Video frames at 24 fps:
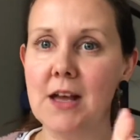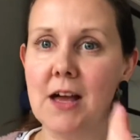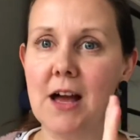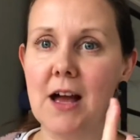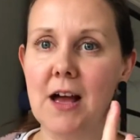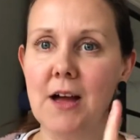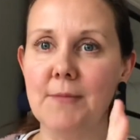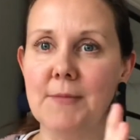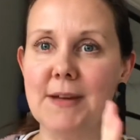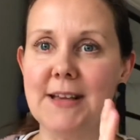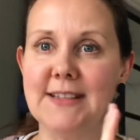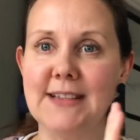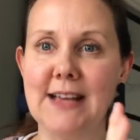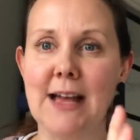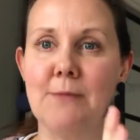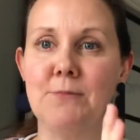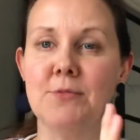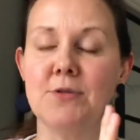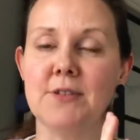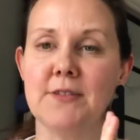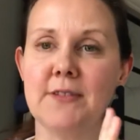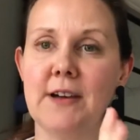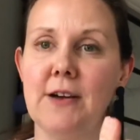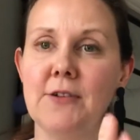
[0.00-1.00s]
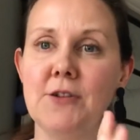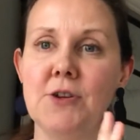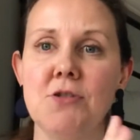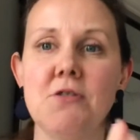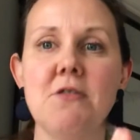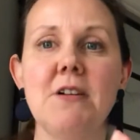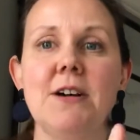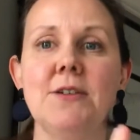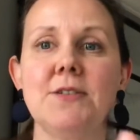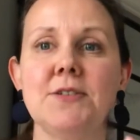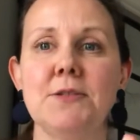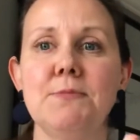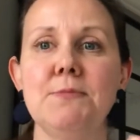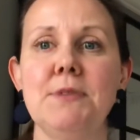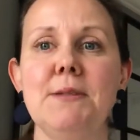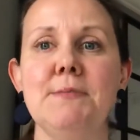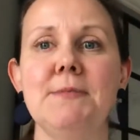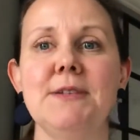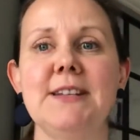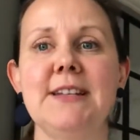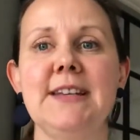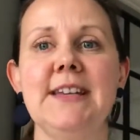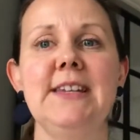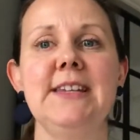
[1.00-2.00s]
examples of how URLs can be
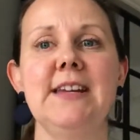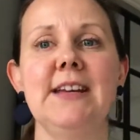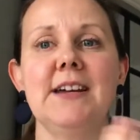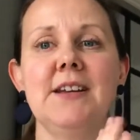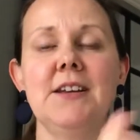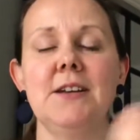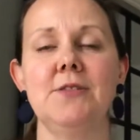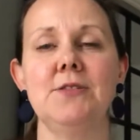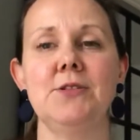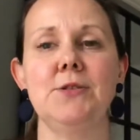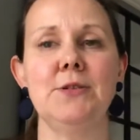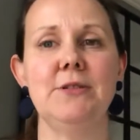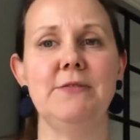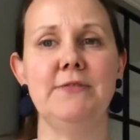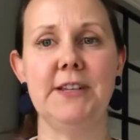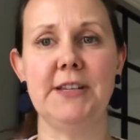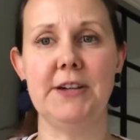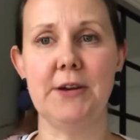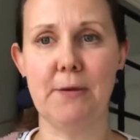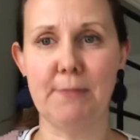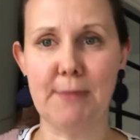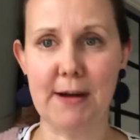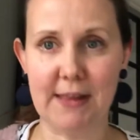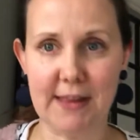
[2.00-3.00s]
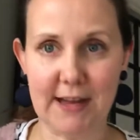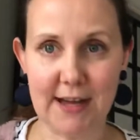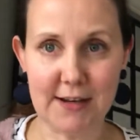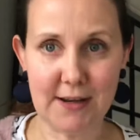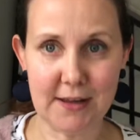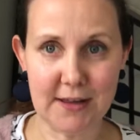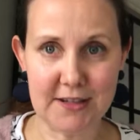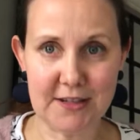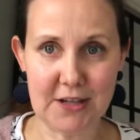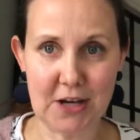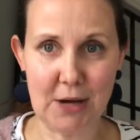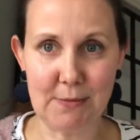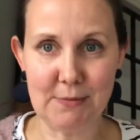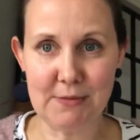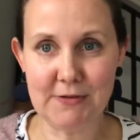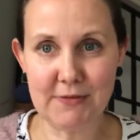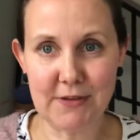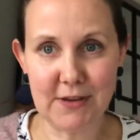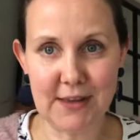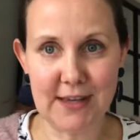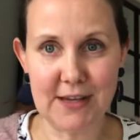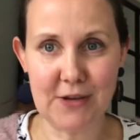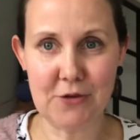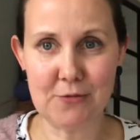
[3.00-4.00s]
misleading, and I'll do a video about that another time if
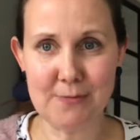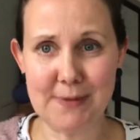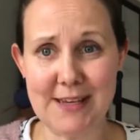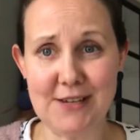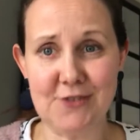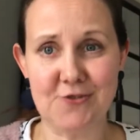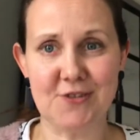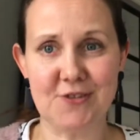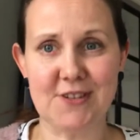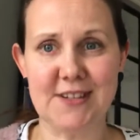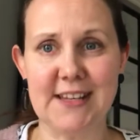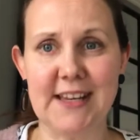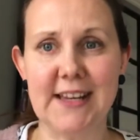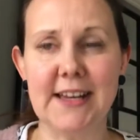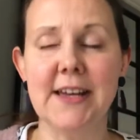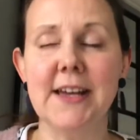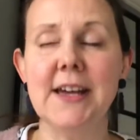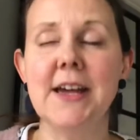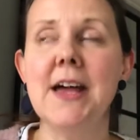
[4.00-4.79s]
you think it would be interesting.